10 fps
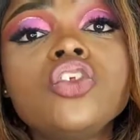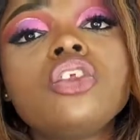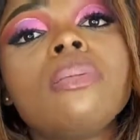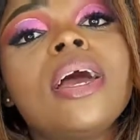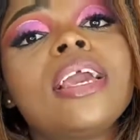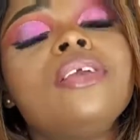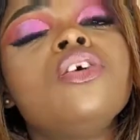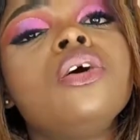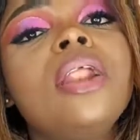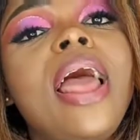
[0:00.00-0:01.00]
you're gonna
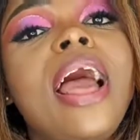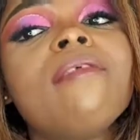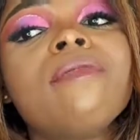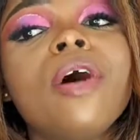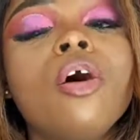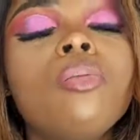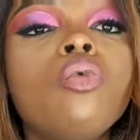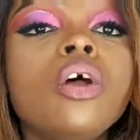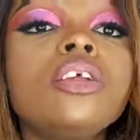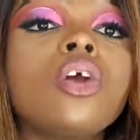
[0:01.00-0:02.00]
have um, what we
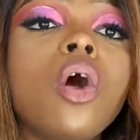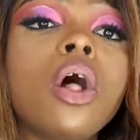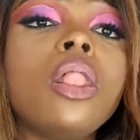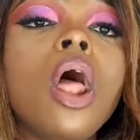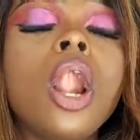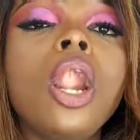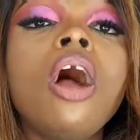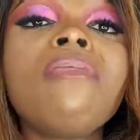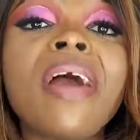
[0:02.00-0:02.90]
call love handles.